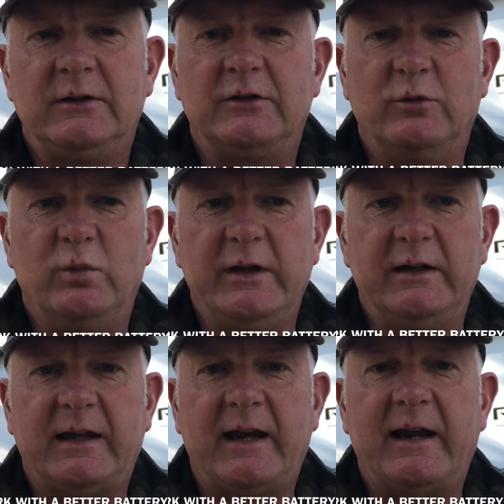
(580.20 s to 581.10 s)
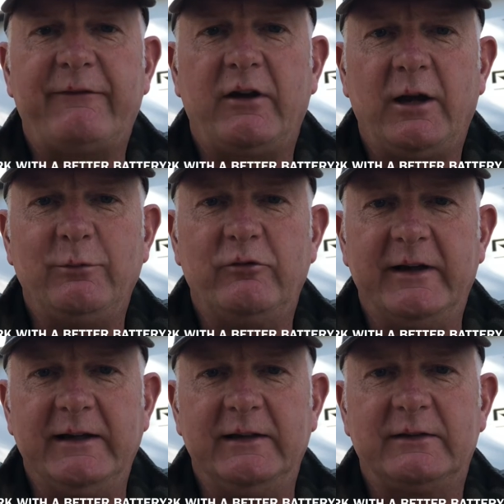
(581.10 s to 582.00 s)
so we have
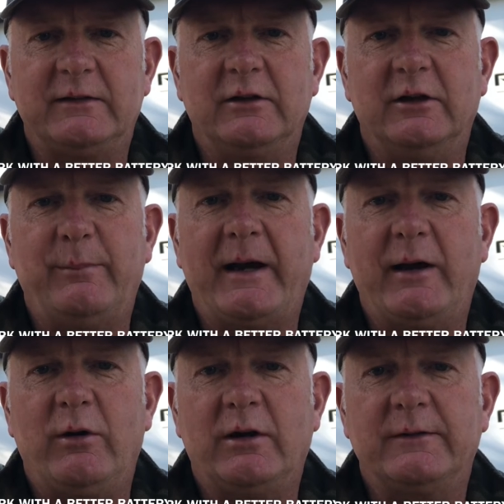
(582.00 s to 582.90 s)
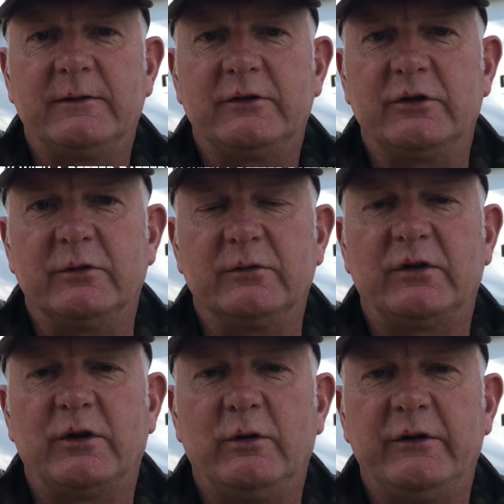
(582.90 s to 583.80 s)
upgraded our power so
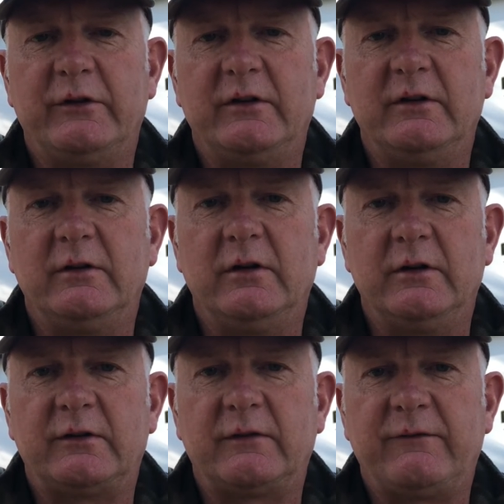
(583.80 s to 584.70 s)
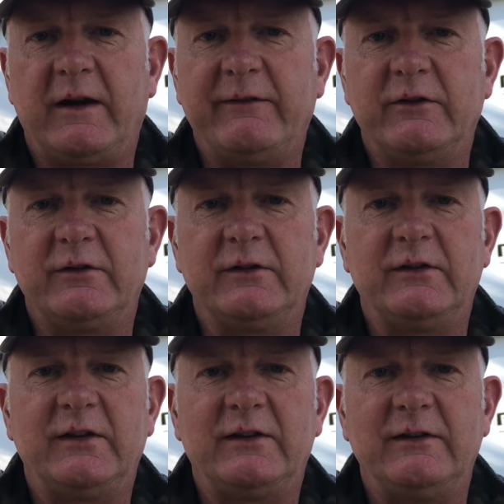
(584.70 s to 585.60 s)
solar's at
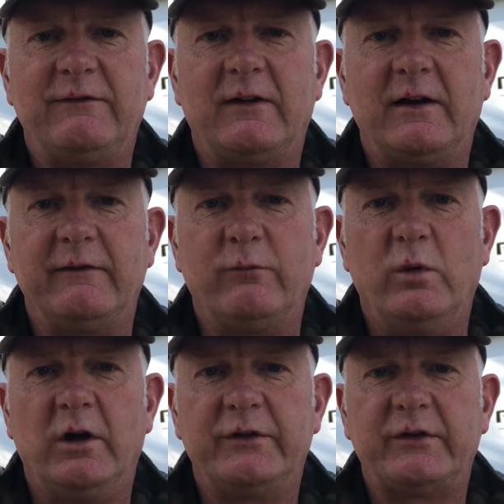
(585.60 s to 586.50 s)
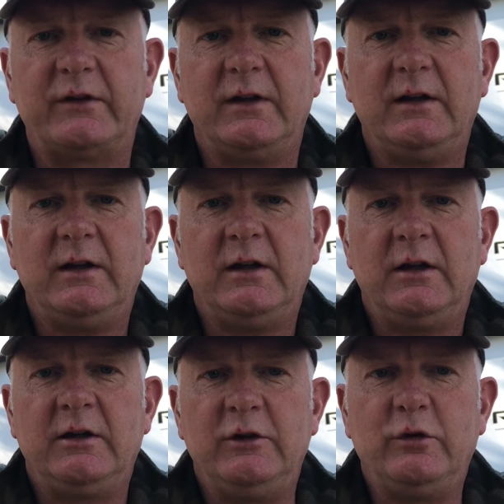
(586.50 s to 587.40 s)
565 watts.
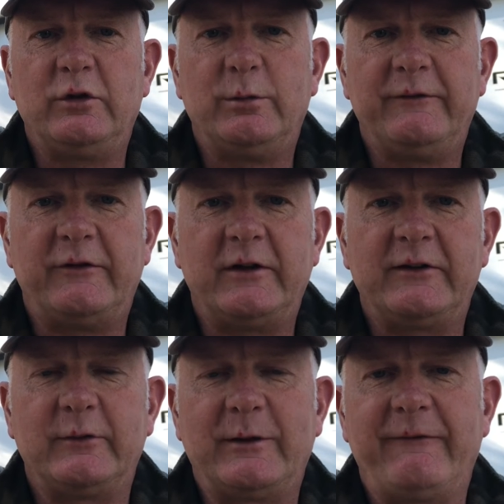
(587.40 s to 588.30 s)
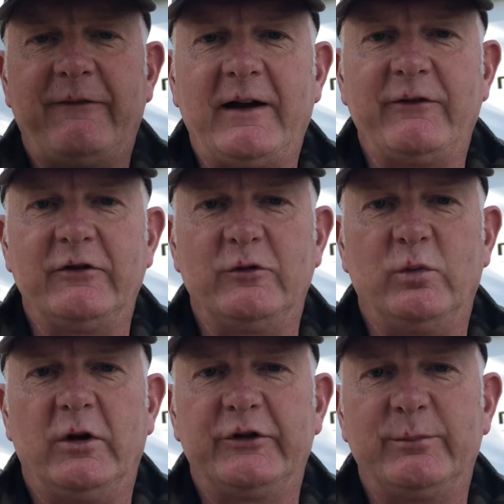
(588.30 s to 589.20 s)
Usable for us is about 500
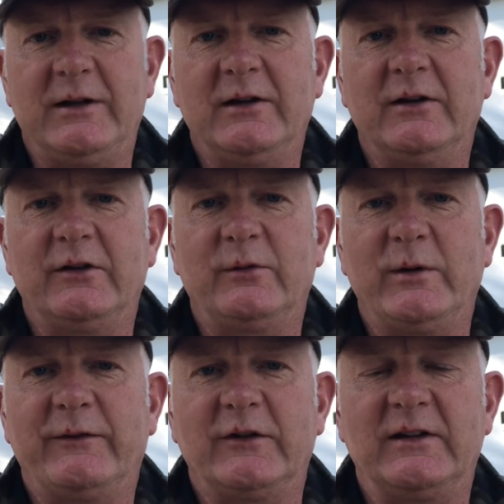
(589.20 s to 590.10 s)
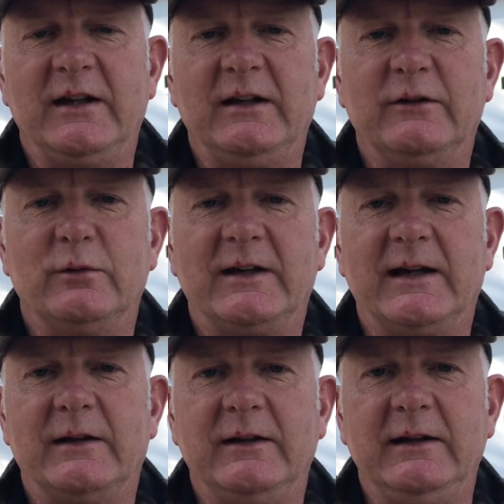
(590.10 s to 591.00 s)
watts because we have to take into
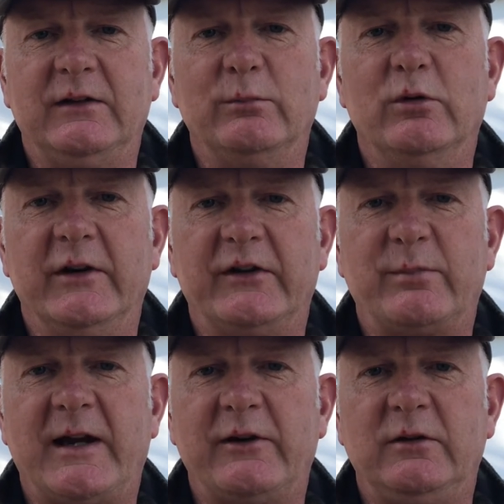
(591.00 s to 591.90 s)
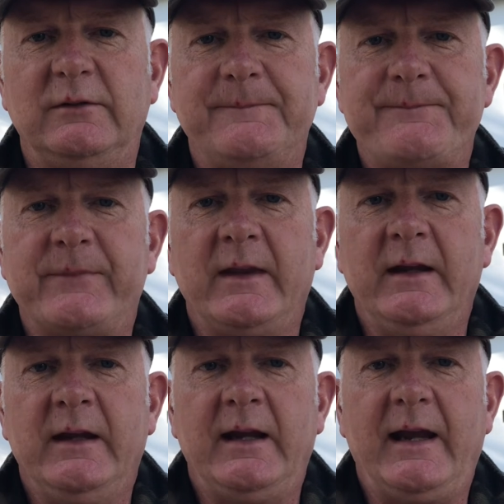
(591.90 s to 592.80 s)
account the smallest panel
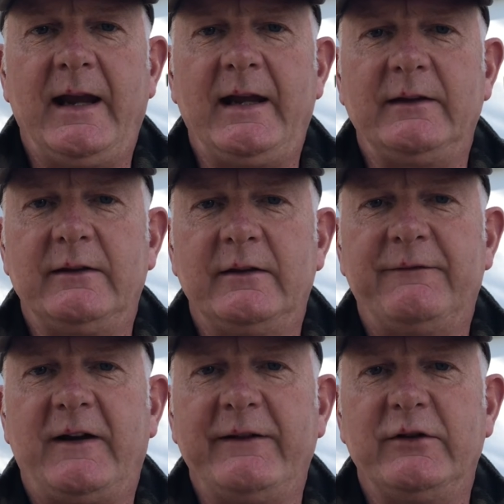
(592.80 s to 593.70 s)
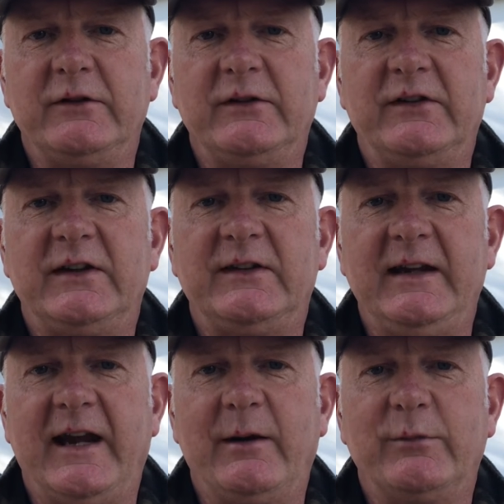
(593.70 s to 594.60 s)
and the
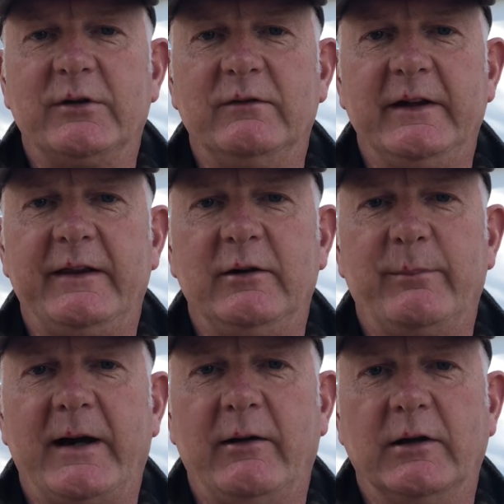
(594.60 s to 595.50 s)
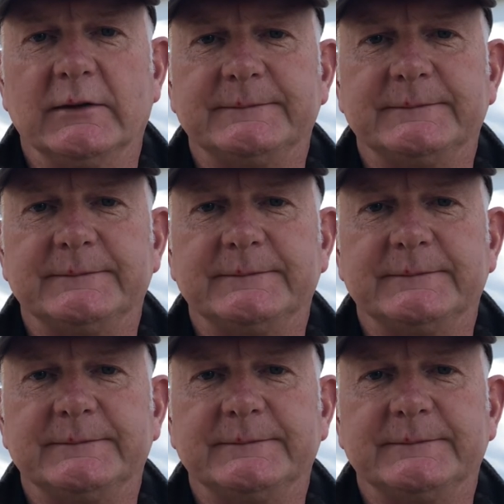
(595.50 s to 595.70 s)
560 amps of lithium power.